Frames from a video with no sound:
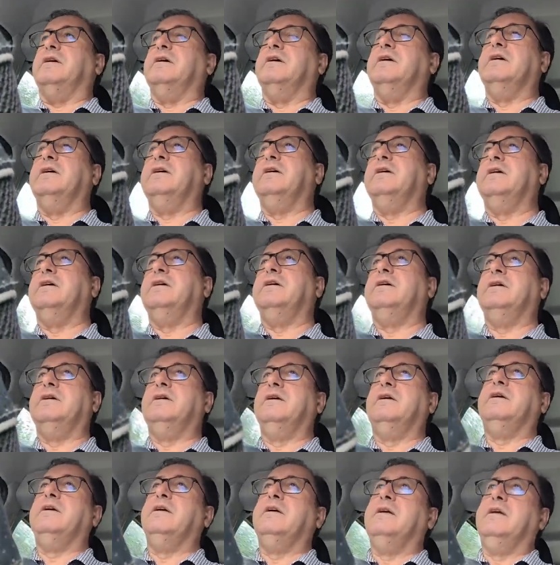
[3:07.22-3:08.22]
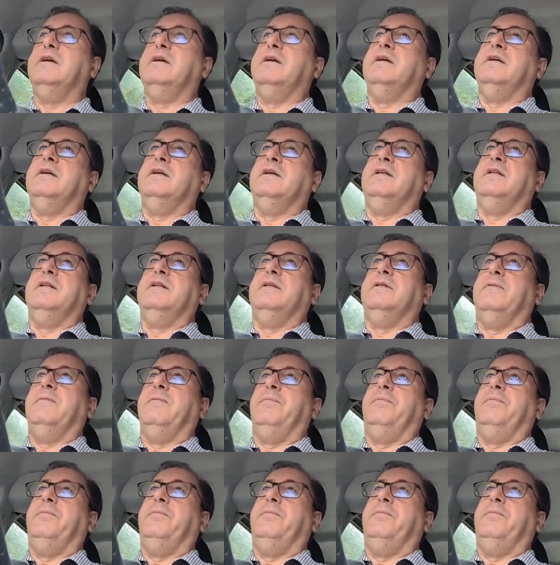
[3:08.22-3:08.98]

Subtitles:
Nothing is said.